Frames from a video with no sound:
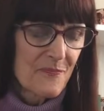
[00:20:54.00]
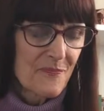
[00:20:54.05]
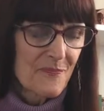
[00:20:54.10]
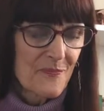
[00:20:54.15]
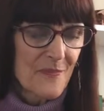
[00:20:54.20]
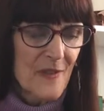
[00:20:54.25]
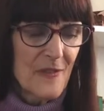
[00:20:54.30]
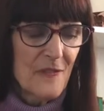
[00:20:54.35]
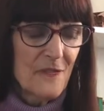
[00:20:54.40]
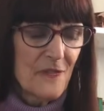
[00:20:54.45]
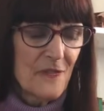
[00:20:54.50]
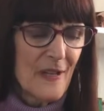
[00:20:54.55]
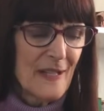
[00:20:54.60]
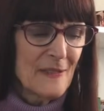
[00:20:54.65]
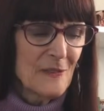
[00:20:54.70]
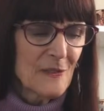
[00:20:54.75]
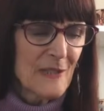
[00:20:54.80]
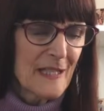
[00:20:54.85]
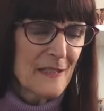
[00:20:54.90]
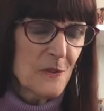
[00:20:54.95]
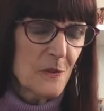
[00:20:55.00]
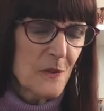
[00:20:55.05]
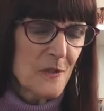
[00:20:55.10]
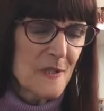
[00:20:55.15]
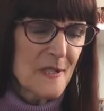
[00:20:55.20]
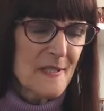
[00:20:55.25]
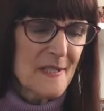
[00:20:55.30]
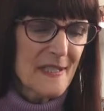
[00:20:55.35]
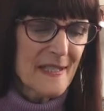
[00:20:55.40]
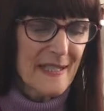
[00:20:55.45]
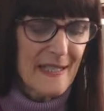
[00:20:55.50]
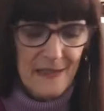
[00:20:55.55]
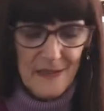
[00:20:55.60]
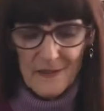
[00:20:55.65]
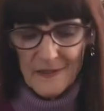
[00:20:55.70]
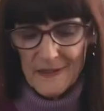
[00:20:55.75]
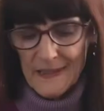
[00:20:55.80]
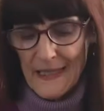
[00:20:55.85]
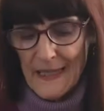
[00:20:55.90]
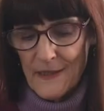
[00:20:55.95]
Then the final category is the
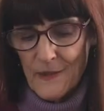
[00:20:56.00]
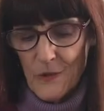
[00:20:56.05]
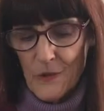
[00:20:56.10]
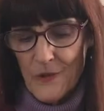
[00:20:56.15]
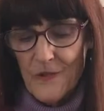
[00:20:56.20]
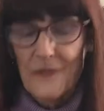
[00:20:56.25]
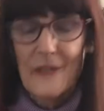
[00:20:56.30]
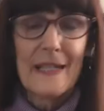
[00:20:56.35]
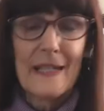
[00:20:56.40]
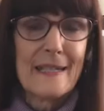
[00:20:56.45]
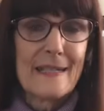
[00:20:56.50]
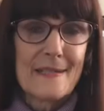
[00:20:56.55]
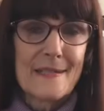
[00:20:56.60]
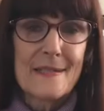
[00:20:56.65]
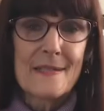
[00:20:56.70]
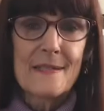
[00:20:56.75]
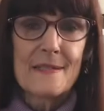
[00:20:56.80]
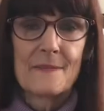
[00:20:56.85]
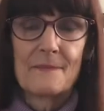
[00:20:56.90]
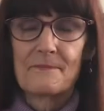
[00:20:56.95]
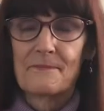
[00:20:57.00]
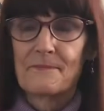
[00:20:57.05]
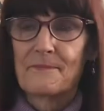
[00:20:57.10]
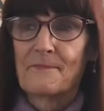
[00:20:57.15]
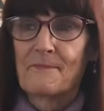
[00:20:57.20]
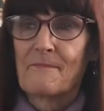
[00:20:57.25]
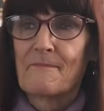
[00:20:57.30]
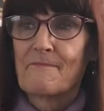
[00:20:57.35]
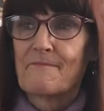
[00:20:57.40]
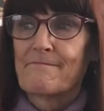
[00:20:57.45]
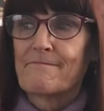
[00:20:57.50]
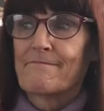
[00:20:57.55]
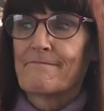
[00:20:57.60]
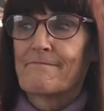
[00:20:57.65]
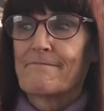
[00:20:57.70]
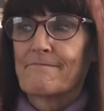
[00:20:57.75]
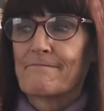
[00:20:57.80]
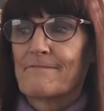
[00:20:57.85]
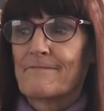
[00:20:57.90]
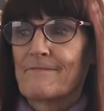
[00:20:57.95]
category of finances.
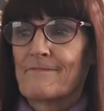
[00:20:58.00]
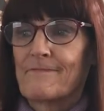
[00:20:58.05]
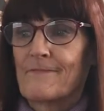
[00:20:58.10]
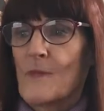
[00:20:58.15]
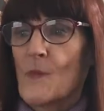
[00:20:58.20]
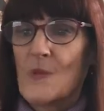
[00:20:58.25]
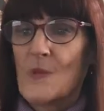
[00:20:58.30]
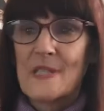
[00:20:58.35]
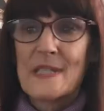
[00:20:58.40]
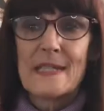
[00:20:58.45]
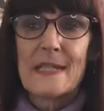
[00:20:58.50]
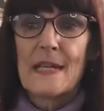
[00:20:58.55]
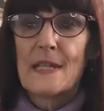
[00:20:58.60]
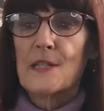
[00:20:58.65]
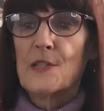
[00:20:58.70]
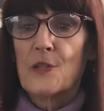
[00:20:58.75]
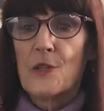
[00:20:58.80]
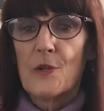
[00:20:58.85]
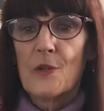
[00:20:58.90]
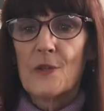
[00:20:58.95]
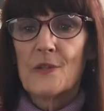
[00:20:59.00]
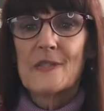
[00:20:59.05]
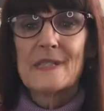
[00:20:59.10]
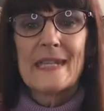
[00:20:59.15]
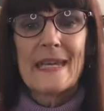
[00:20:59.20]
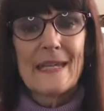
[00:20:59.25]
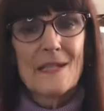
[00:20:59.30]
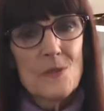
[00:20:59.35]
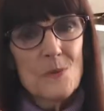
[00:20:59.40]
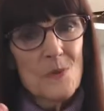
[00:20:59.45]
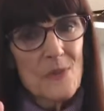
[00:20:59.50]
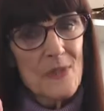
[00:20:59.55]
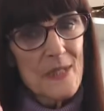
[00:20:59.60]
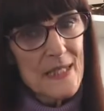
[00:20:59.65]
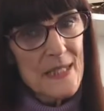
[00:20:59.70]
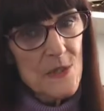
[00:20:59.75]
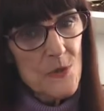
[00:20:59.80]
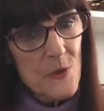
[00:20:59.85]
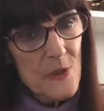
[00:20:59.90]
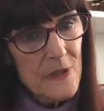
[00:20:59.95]
Once again, the tangible
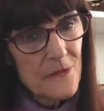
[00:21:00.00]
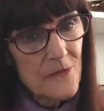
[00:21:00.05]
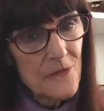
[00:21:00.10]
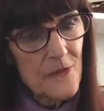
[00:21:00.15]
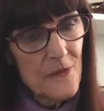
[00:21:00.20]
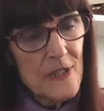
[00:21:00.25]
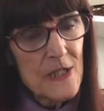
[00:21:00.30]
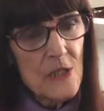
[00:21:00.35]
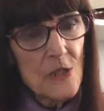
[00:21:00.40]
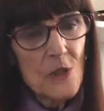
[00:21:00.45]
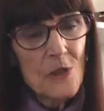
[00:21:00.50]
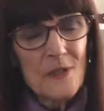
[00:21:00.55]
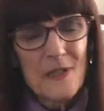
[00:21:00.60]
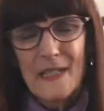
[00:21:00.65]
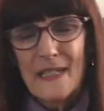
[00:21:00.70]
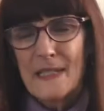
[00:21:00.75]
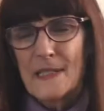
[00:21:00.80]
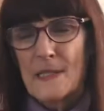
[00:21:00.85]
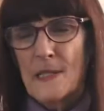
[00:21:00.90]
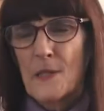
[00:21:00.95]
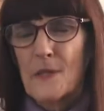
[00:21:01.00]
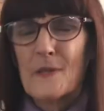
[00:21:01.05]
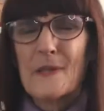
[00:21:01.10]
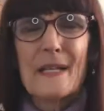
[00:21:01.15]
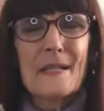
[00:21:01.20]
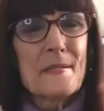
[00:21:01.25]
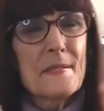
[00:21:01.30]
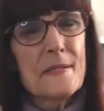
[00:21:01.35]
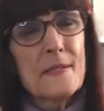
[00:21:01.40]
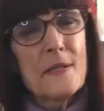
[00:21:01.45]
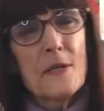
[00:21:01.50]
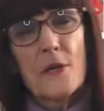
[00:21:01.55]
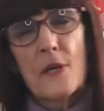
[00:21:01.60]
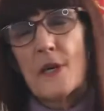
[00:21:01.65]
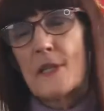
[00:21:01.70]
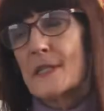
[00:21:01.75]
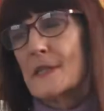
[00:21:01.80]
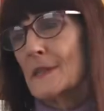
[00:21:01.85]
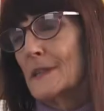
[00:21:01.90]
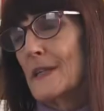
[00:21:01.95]
things we can feel, the things that are necessary
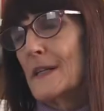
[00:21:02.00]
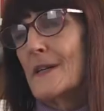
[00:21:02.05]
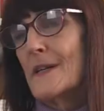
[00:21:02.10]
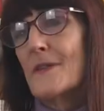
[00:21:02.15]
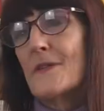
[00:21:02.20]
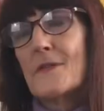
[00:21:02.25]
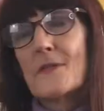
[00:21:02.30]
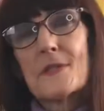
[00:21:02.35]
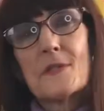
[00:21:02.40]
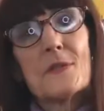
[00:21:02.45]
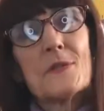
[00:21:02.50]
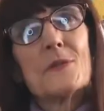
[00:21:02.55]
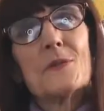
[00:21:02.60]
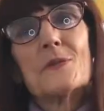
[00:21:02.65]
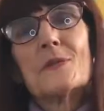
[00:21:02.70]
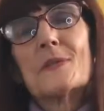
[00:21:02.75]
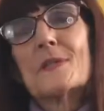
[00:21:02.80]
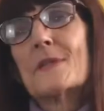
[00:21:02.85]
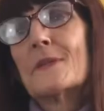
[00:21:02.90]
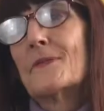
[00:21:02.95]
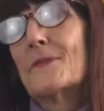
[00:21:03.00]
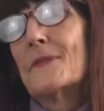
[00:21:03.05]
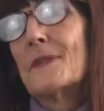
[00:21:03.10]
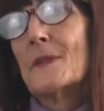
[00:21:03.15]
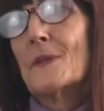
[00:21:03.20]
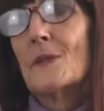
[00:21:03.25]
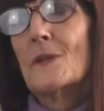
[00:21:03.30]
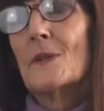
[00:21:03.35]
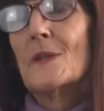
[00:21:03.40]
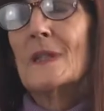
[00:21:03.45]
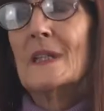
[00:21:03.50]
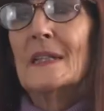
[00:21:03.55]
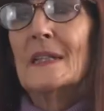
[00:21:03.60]
to live, to feel